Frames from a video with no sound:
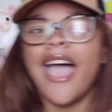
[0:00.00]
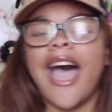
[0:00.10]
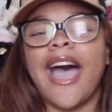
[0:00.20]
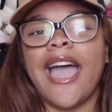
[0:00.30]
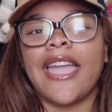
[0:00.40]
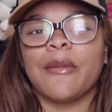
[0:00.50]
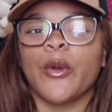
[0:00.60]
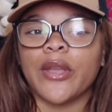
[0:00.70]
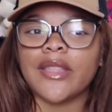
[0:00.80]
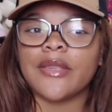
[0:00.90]
I am
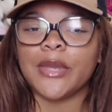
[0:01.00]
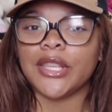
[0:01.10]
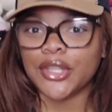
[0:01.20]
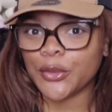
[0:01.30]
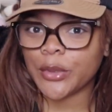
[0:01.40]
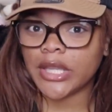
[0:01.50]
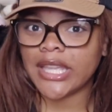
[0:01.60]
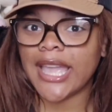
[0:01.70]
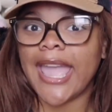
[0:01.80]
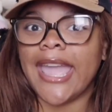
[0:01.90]
going to be
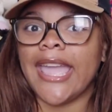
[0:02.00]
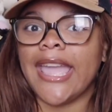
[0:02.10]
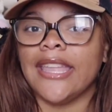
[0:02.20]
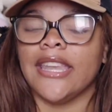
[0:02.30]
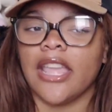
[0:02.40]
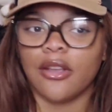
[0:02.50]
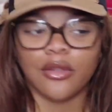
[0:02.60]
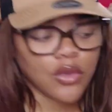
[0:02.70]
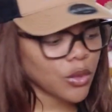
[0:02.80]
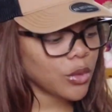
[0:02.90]
doing a nail
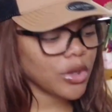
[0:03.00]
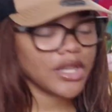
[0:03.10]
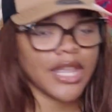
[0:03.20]
tour,